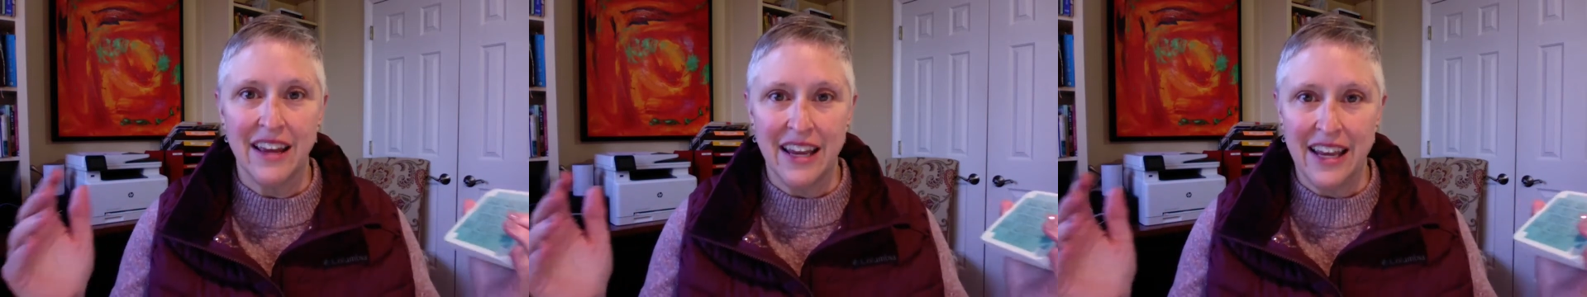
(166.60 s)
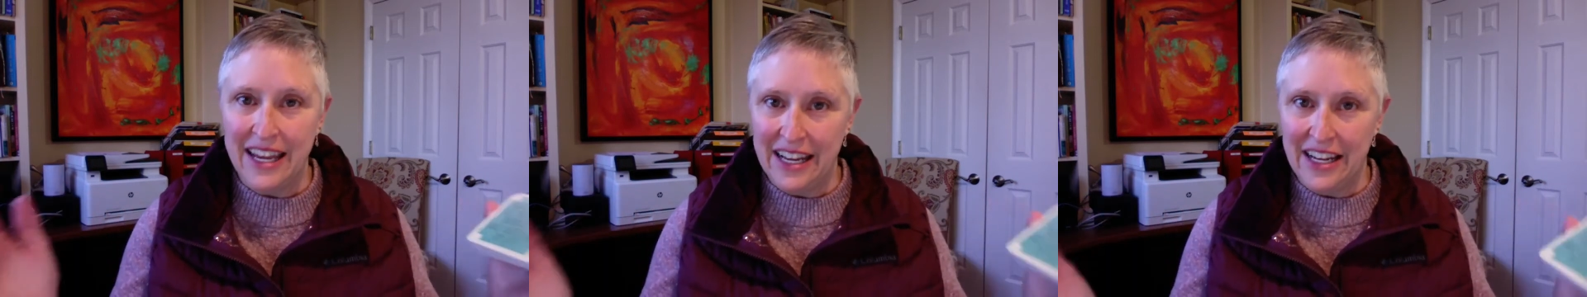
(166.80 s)

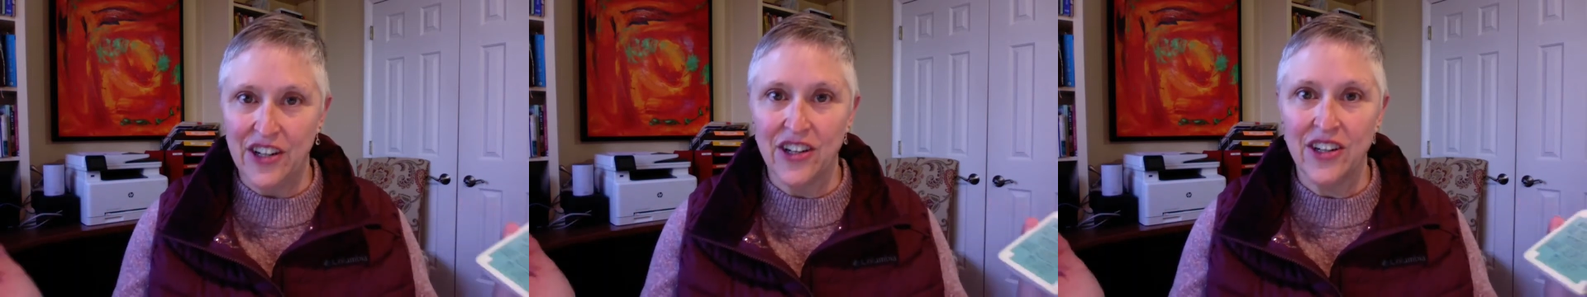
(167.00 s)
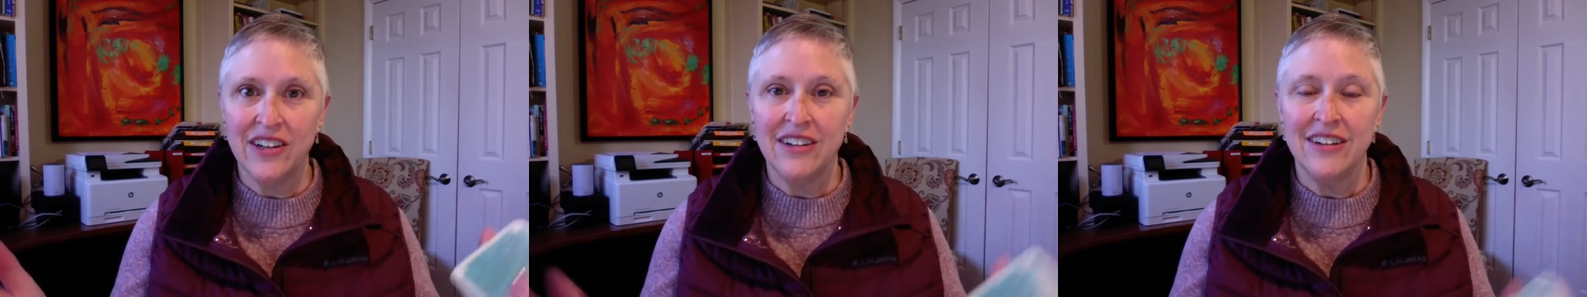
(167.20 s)

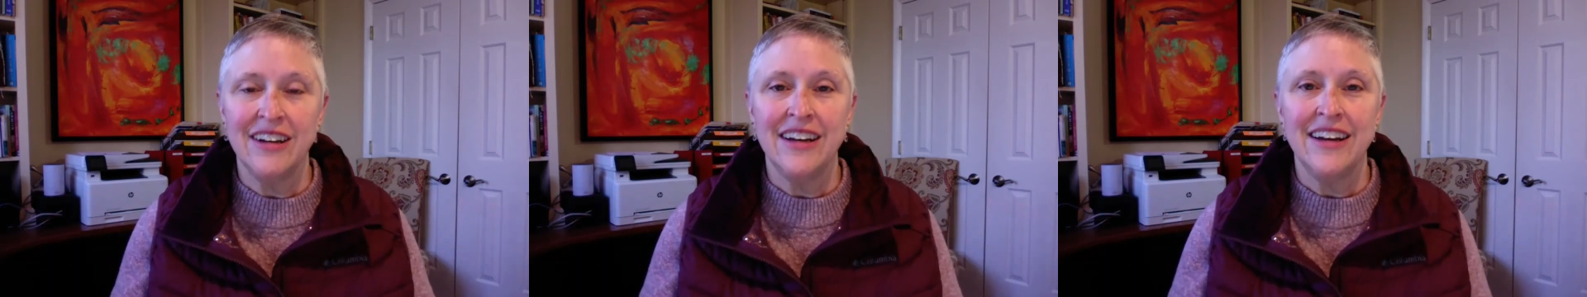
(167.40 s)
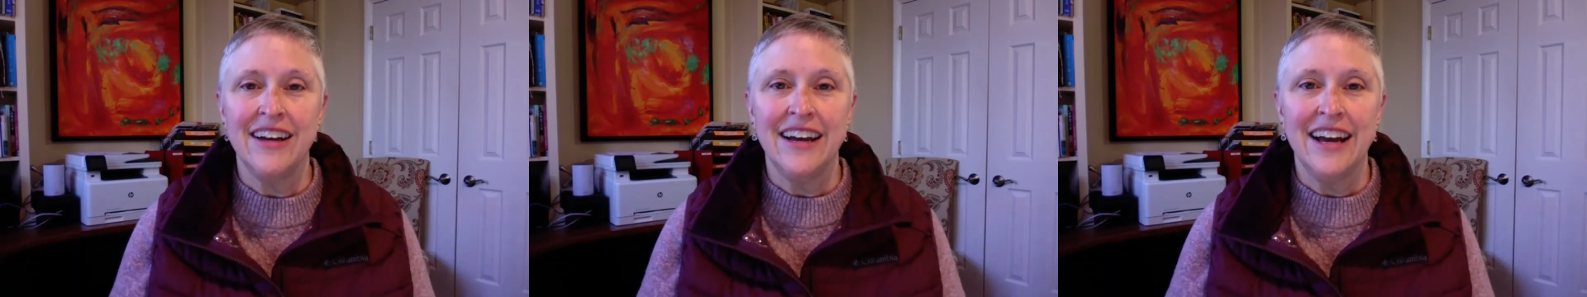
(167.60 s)
here.
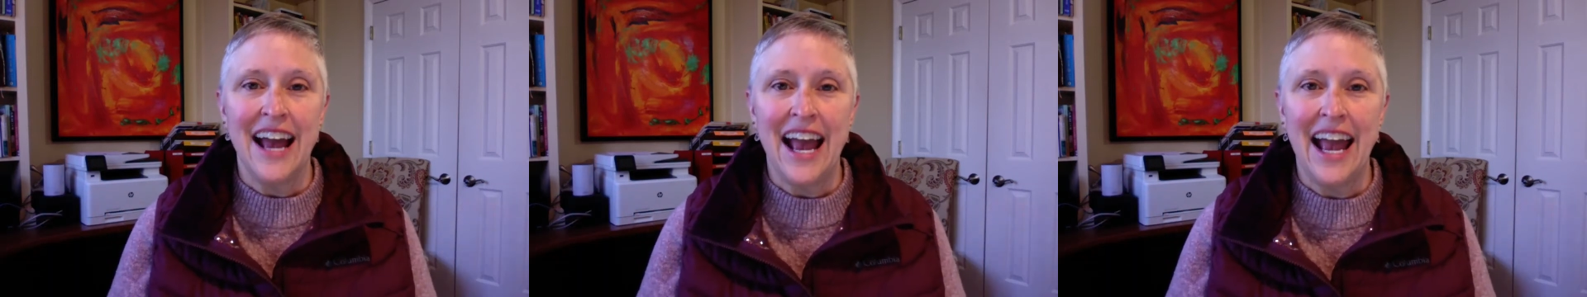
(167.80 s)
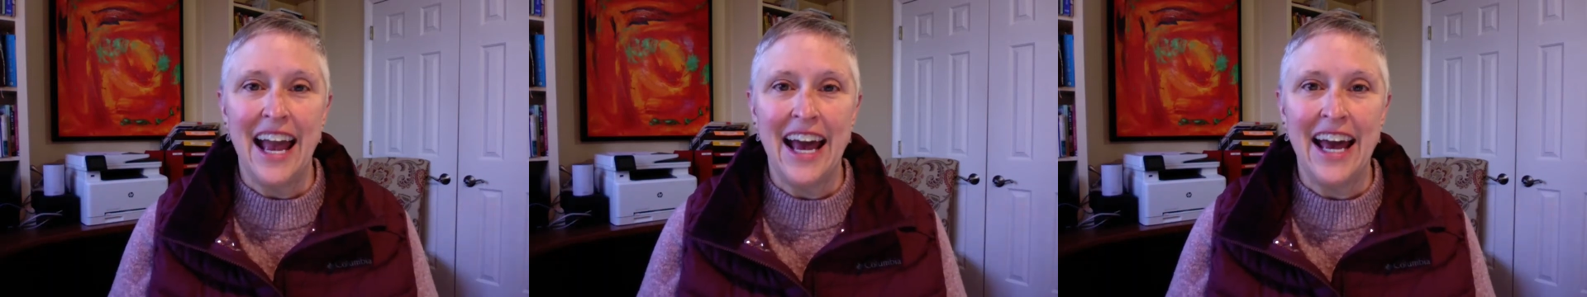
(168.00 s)

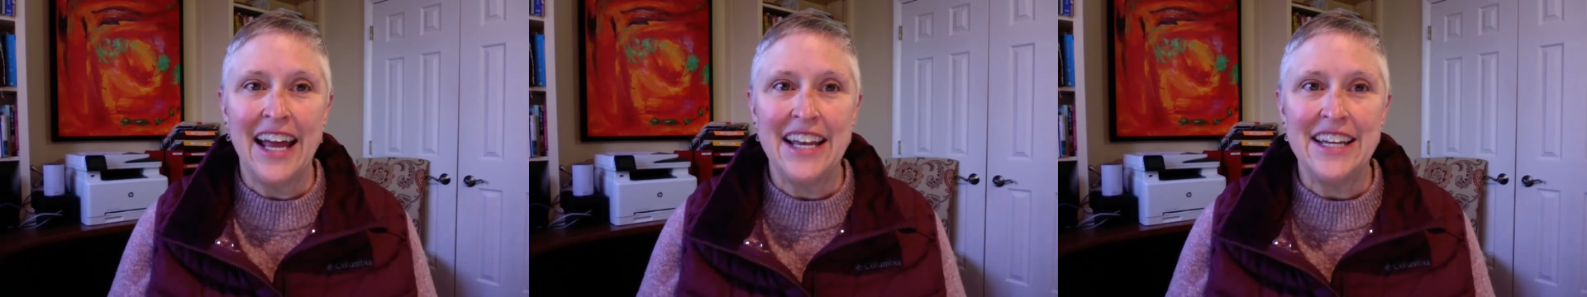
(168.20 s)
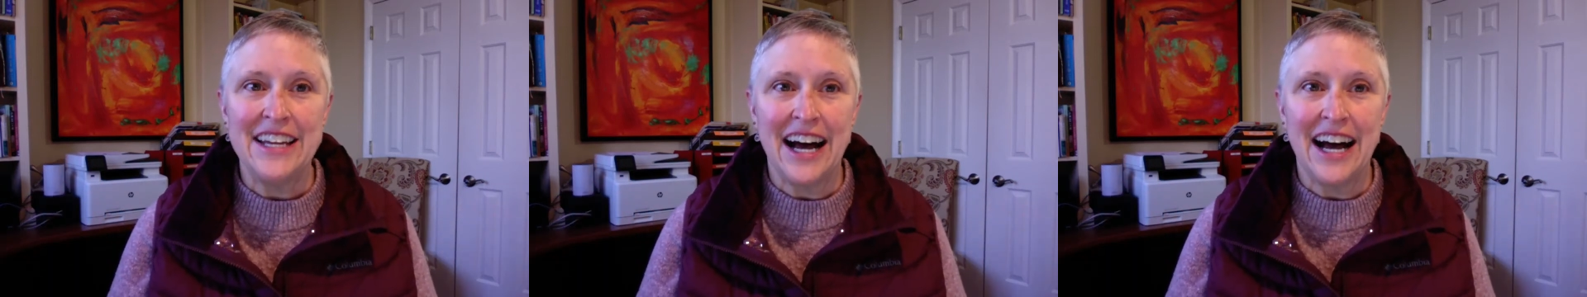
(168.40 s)
And